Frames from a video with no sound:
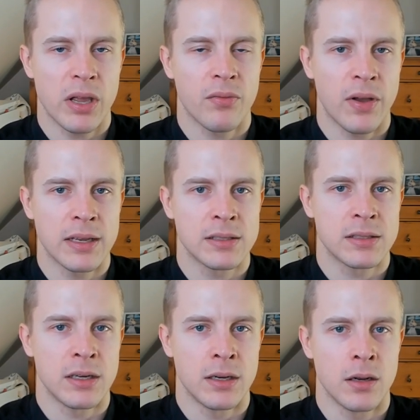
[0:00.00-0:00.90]
a fast
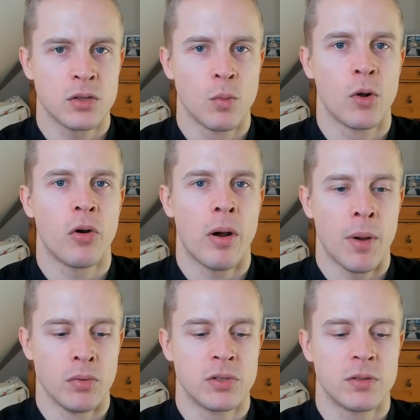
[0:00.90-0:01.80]
in smaller
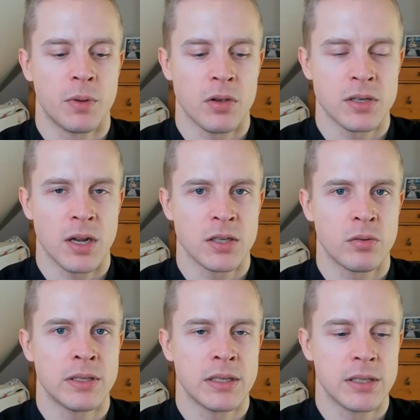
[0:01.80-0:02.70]
amounts because it doesn't
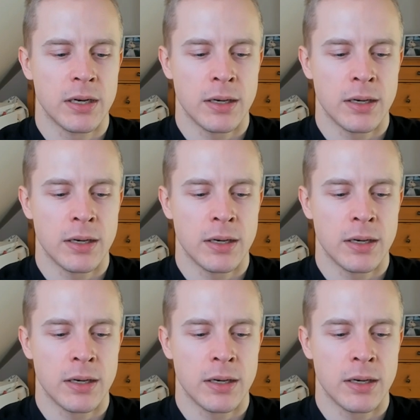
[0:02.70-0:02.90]
raise insulin,